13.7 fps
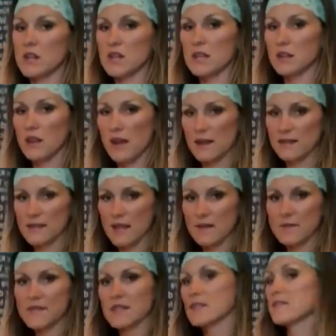good a lot of
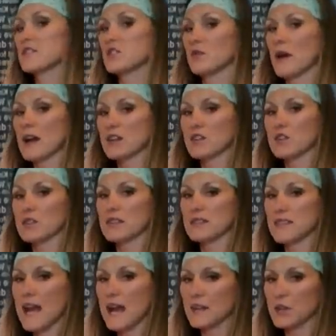times is to actually
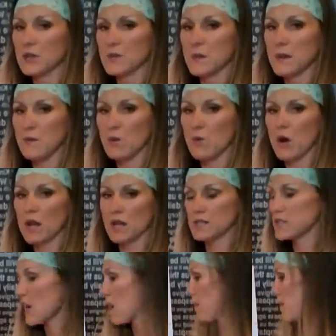stack those people one
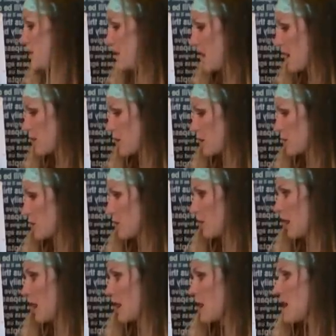on top of the other,
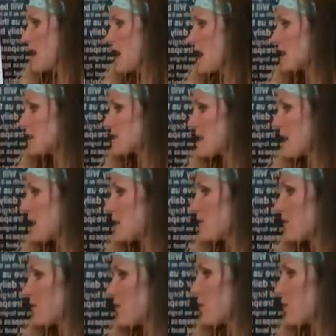okay? Instead of